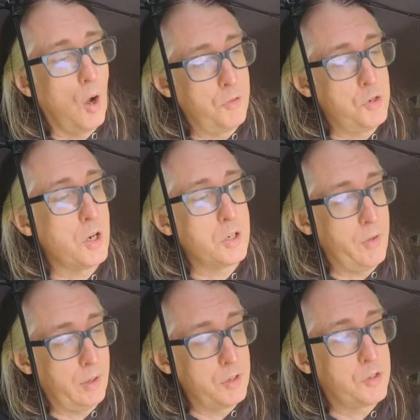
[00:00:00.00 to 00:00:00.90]
of the Church of
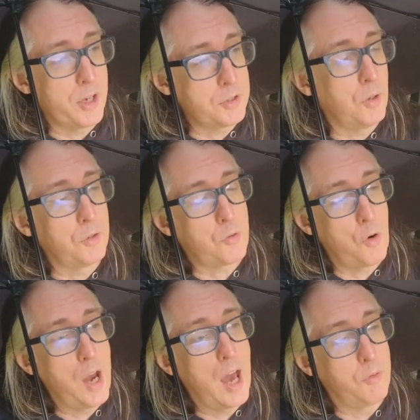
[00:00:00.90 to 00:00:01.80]
England just got
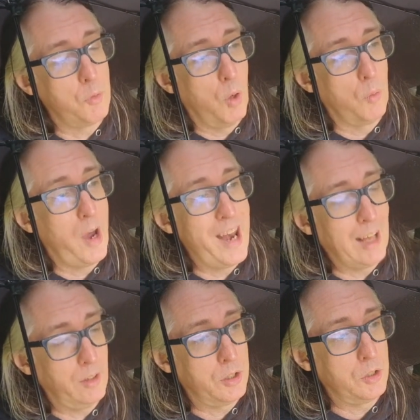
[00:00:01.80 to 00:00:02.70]
thrown out of the worldwide
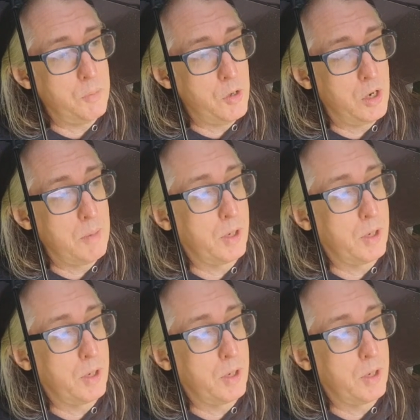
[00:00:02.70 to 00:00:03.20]
Anglican community